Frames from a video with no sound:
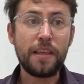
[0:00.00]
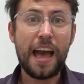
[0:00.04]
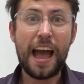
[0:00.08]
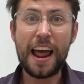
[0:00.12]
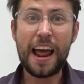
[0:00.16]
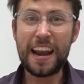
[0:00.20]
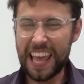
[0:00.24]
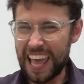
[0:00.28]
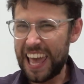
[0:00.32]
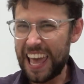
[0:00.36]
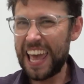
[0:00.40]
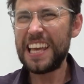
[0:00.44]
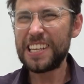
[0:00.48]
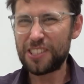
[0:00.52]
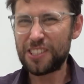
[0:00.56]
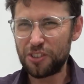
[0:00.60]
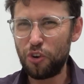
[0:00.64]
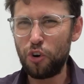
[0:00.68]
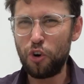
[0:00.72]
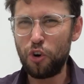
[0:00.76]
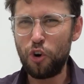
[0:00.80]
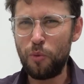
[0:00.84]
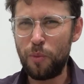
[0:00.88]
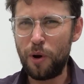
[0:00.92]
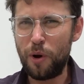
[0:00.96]
And it is
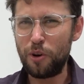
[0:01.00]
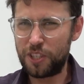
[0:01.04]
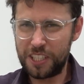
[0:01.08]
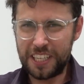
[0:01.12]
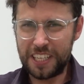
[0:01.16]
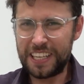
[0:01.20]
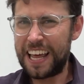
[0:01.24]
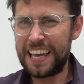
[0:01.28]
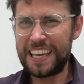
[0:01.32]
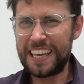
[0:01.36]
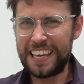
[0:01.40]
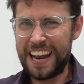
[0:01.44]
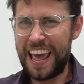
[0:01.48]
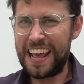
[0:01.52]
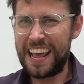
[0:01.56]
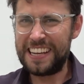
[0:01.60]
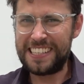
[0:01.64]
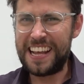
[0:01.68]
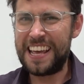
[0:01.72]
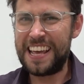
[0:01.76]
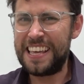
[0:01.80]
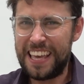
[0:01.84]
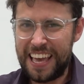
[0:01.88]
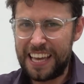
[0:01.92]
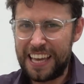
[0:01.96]
almost like an
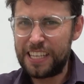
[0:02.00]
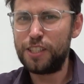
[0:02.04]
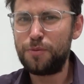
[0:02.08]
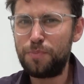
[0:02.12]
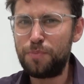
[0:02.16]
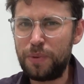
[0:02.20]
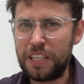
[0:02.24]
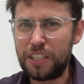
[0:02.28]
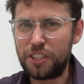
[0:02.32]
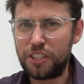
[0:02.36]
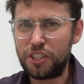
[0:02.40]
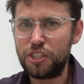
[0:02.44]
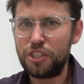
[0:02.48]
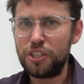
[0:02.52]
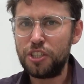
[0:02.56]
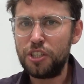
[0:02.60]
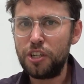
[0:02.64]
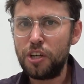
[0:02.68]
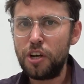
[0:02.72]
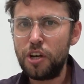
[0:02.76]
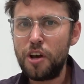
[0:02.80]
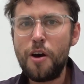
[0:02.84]
essay, a speech.